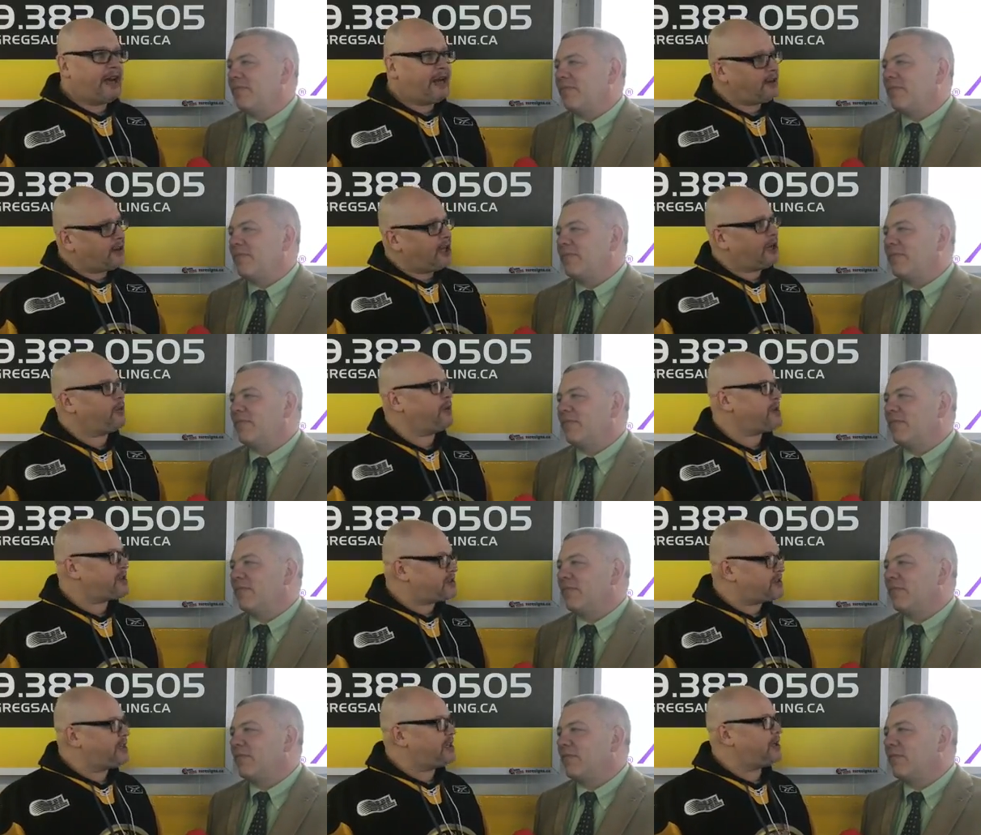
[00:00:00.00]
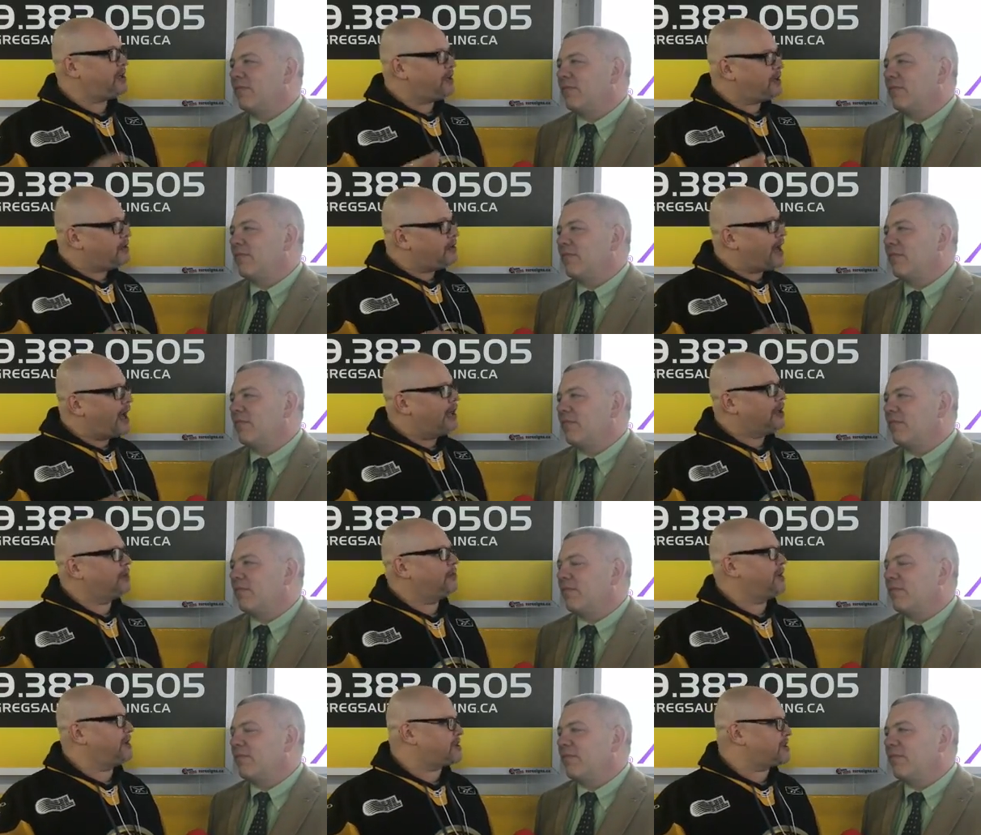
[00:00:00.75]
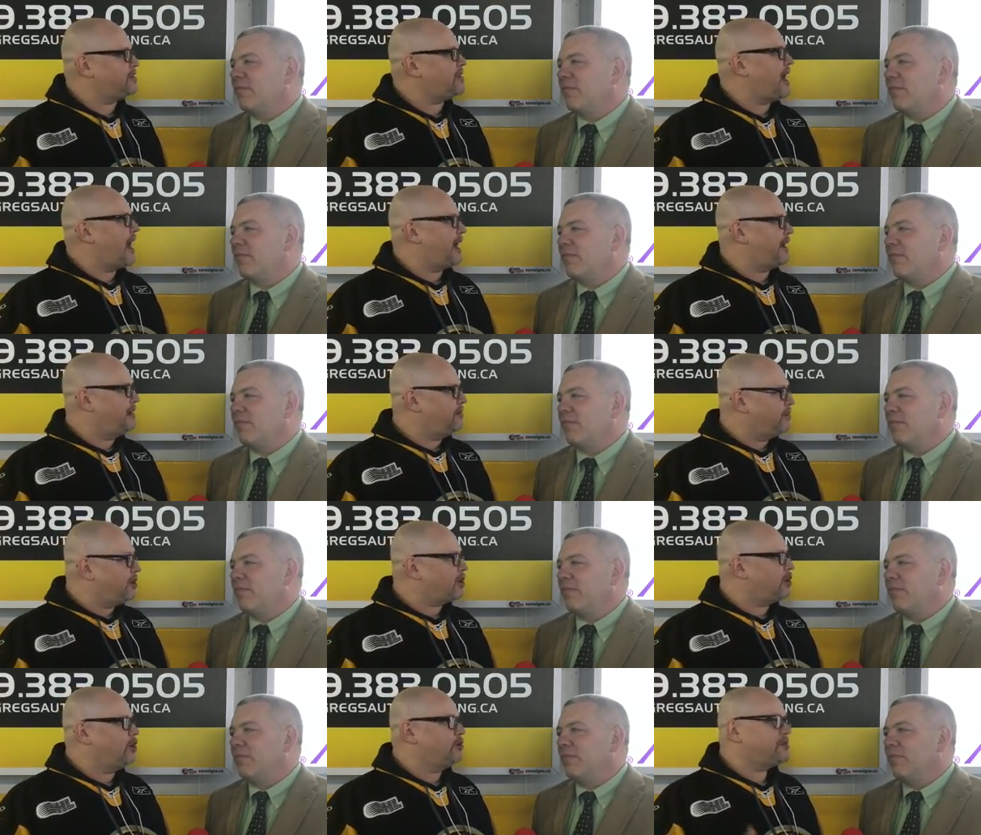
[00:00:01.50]
Speaker 1: And I think we see elements of that
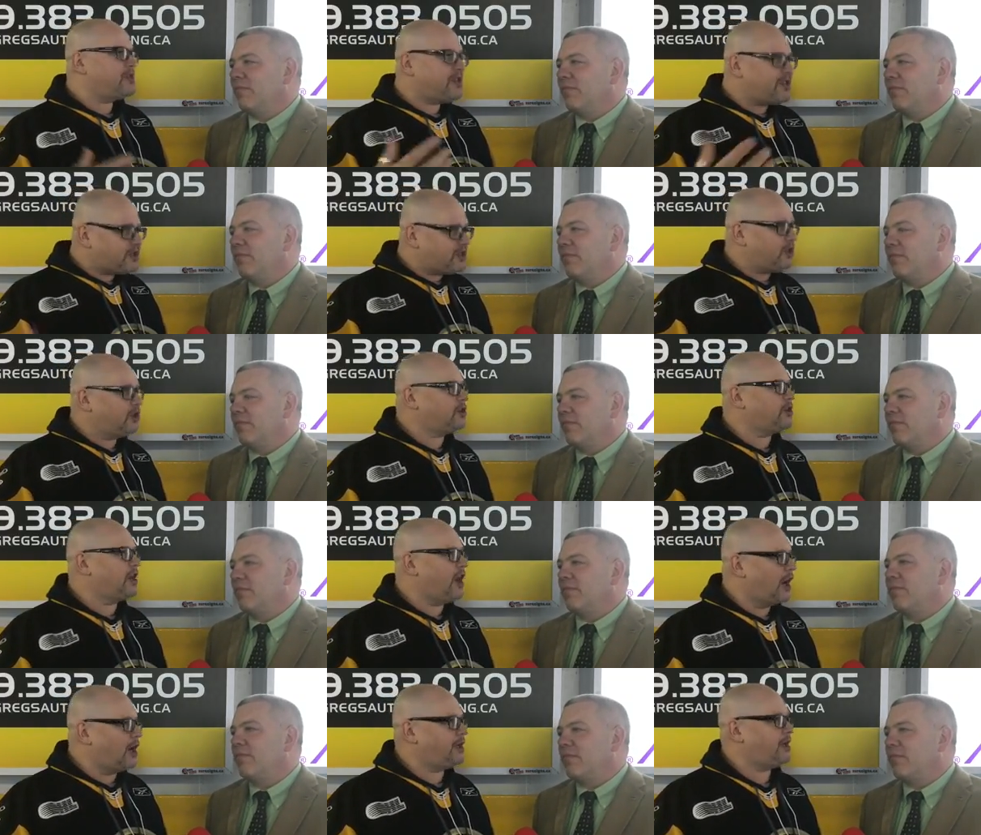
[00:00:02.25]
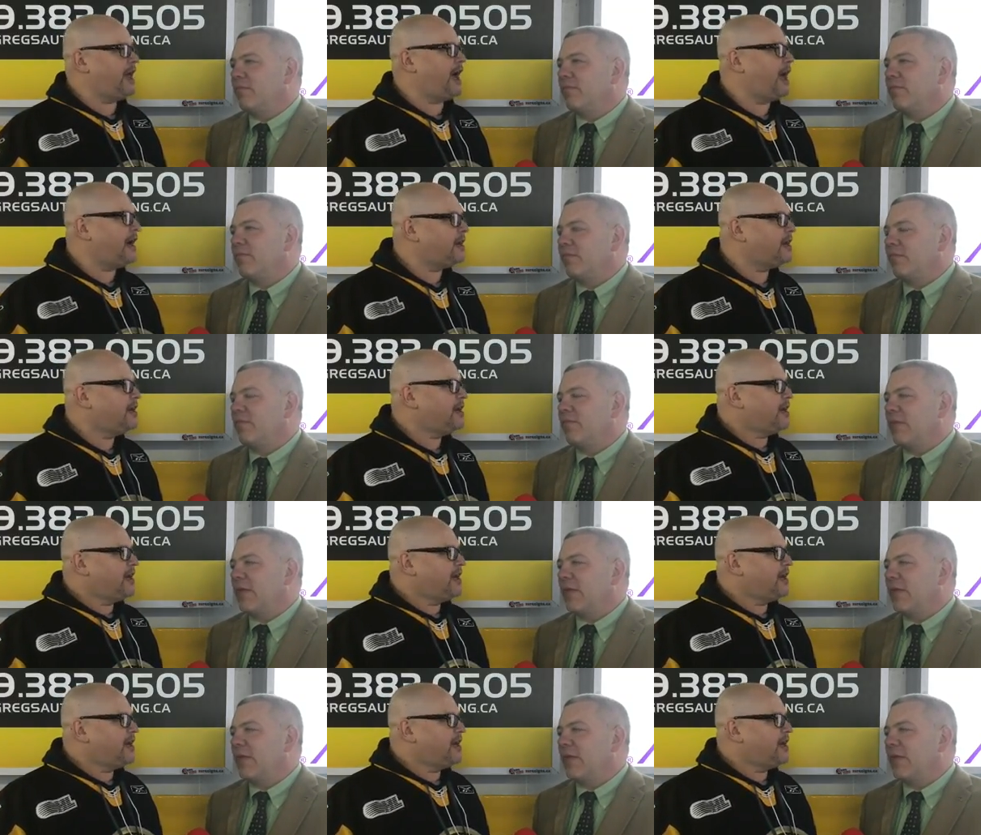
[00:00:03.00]
in McCombs. He's still young yet.